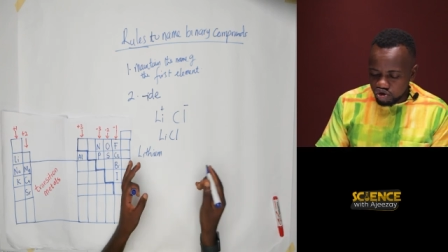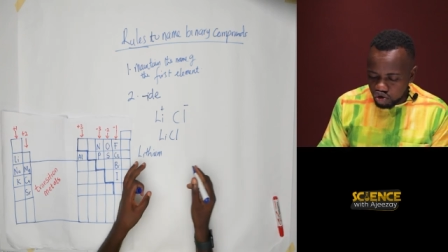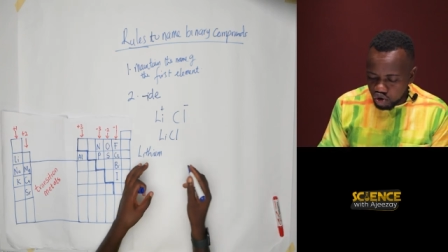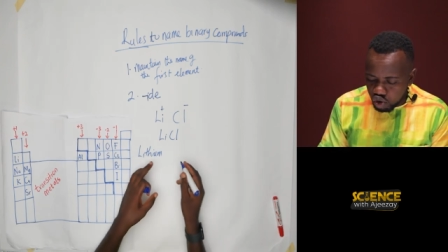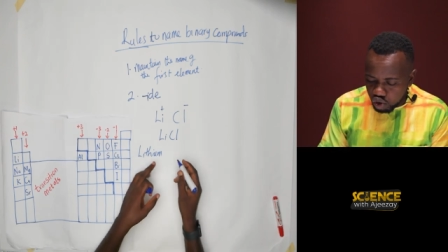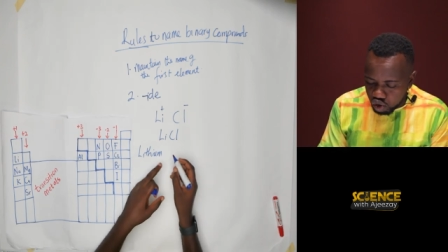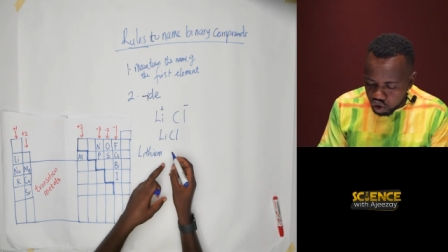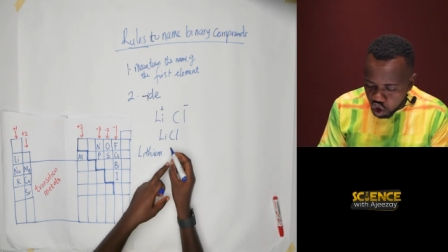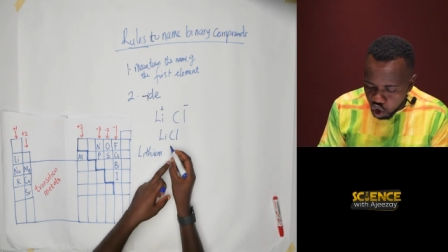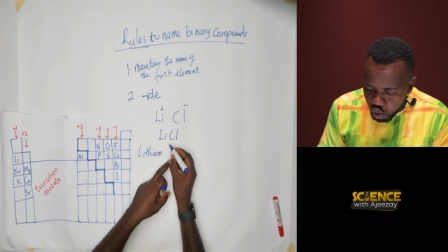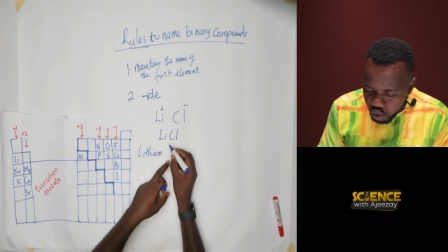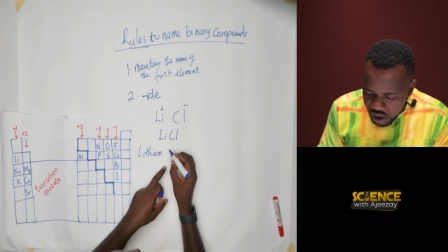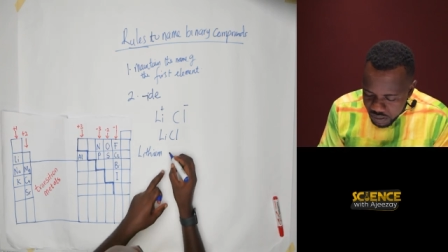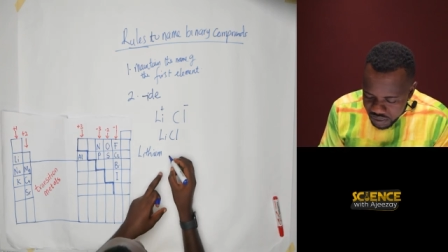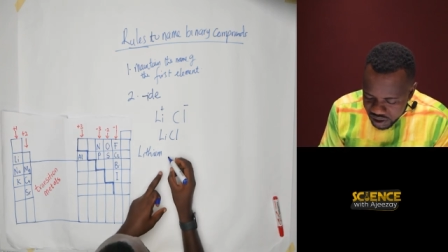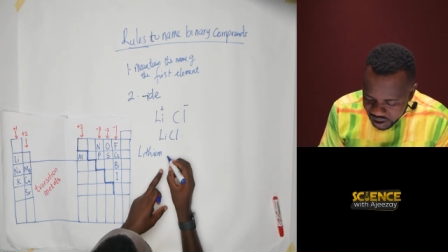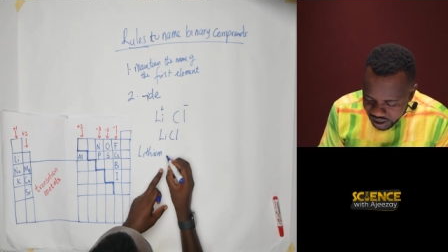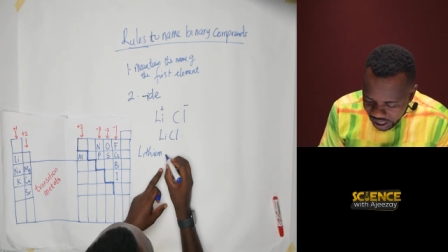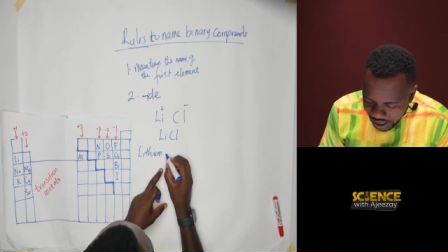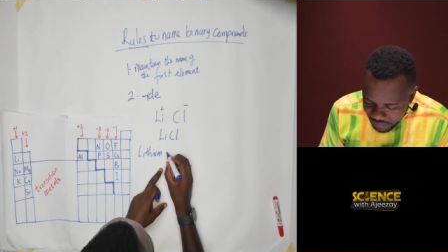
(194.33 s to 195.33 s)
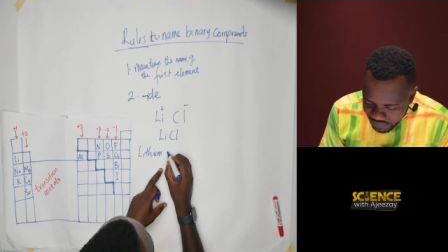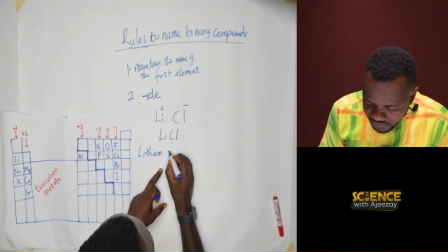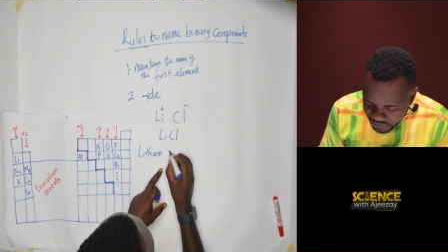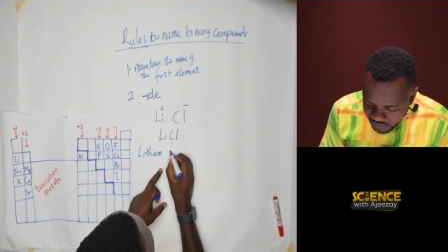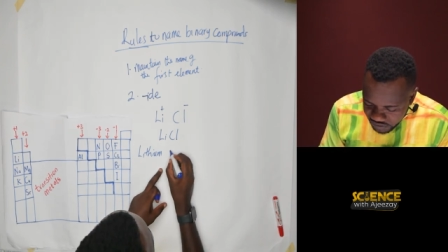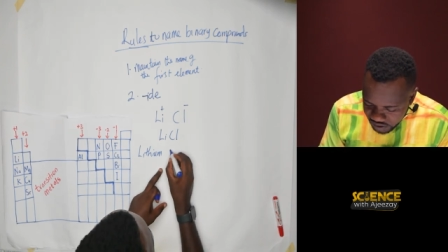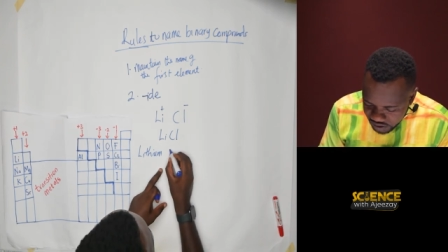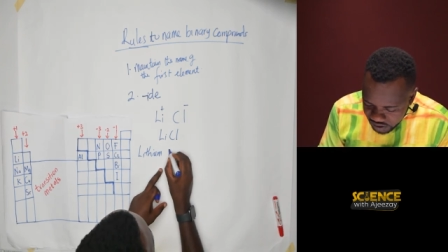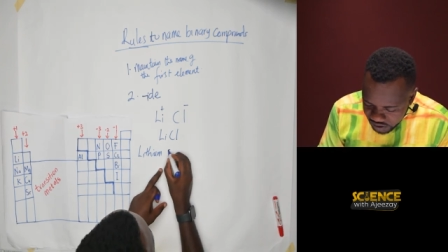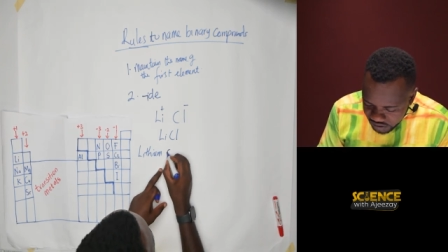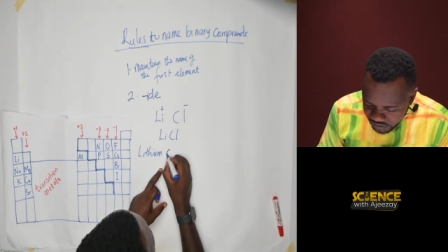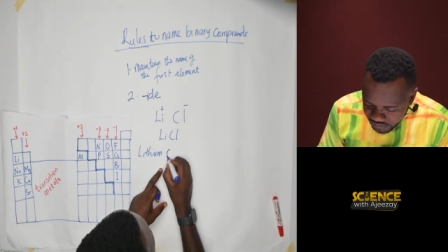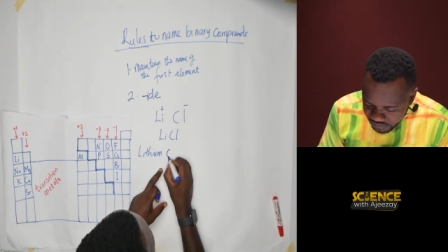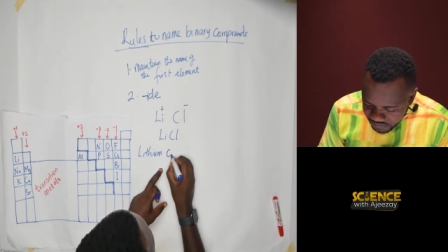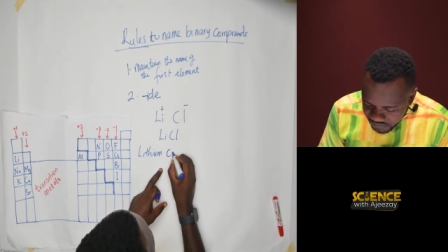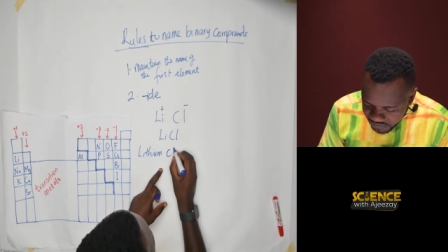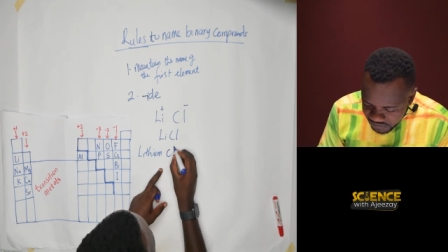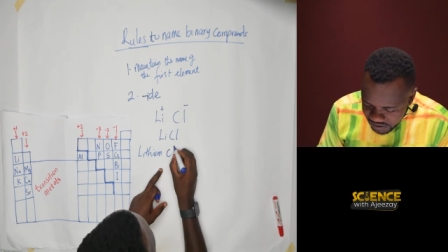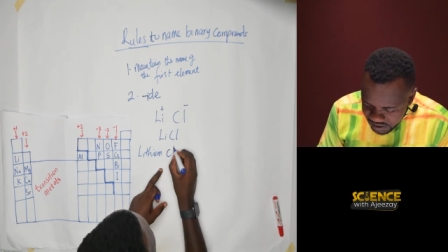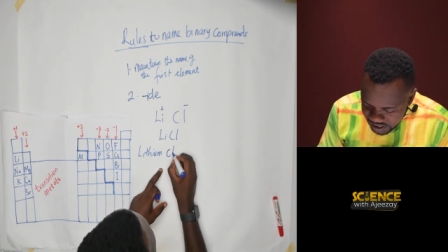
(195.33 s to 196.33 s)
So chlorine becomes
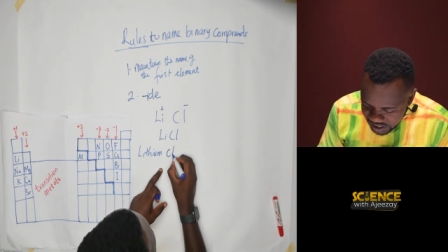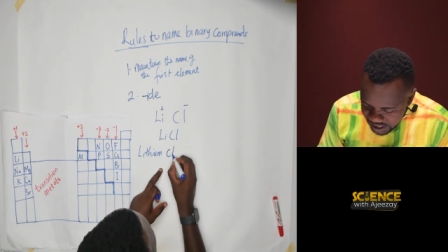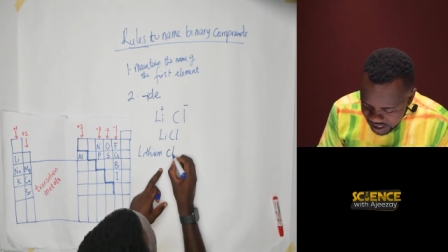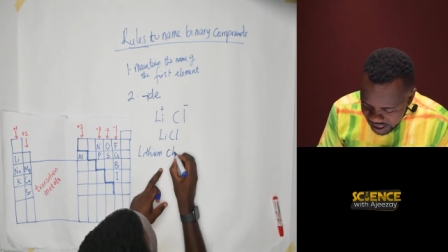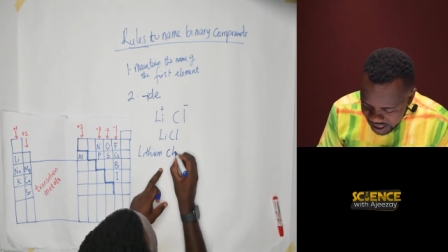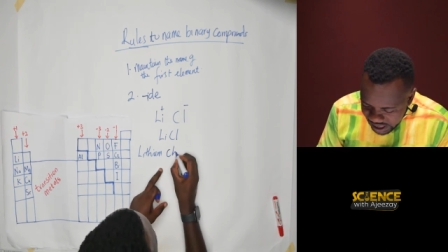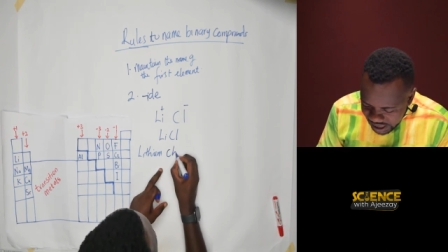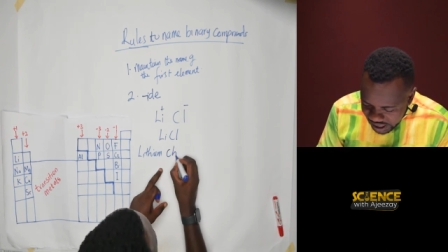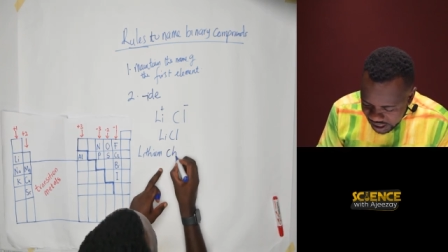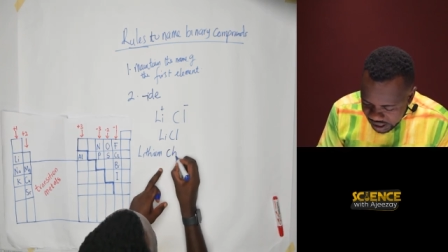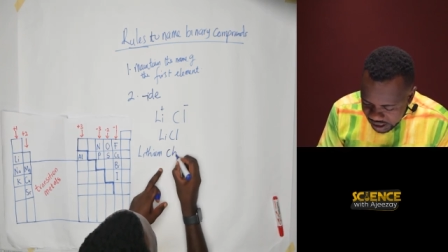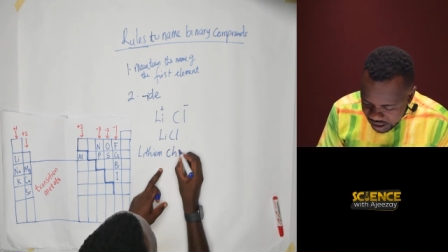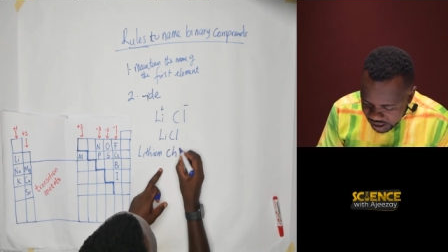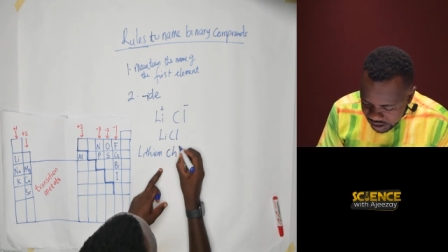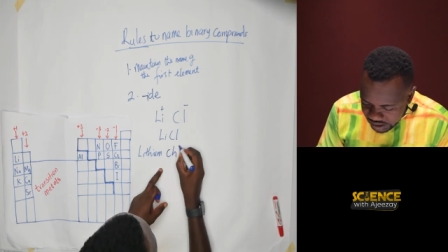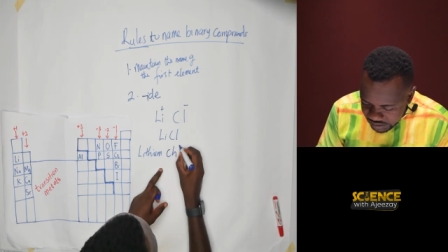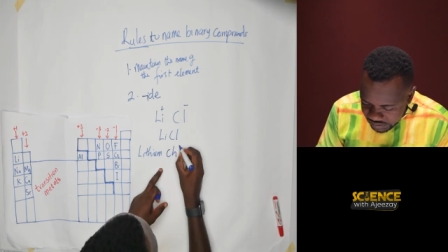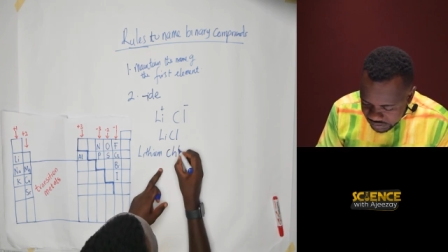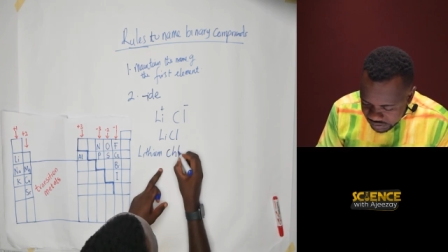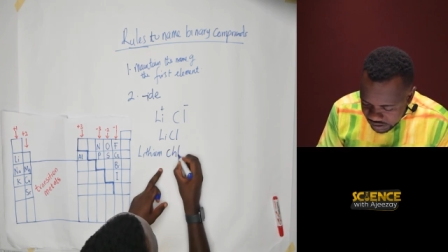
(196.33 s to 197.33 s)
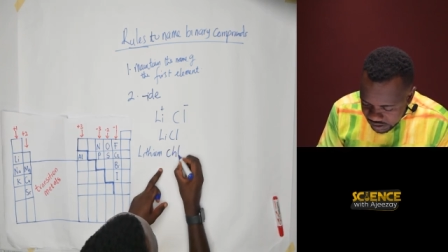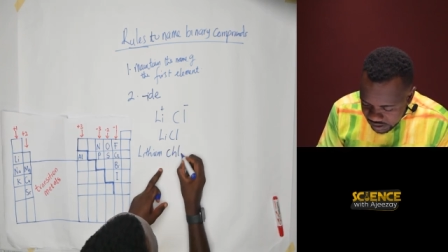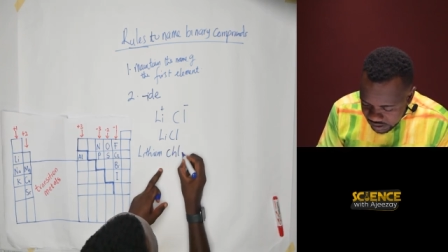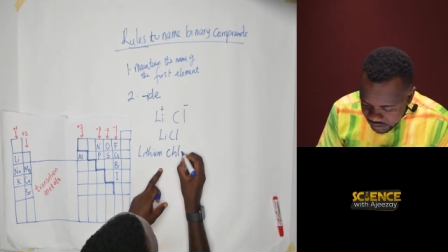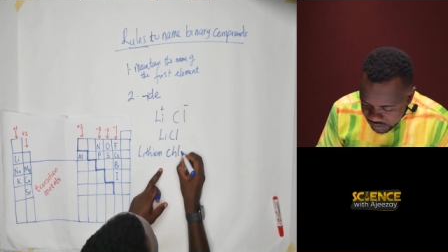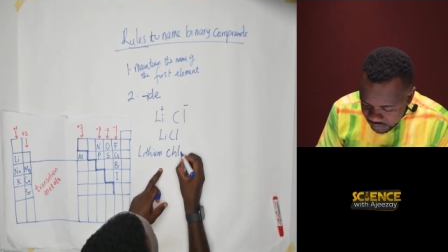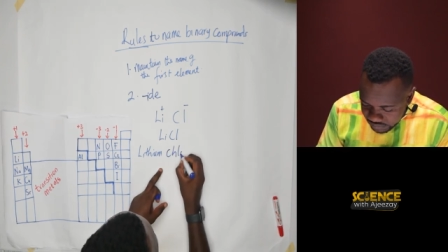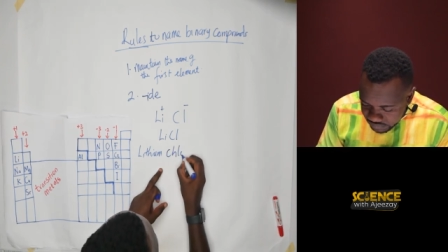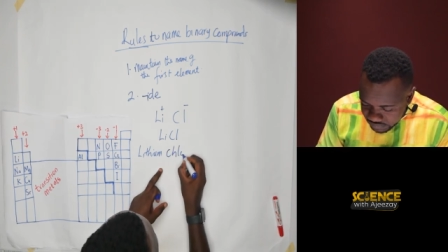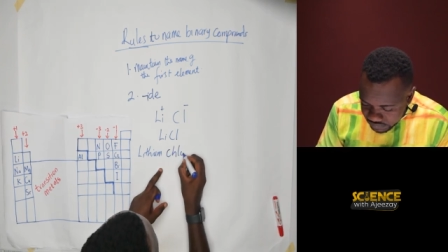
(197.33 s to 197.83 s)
C-L-A.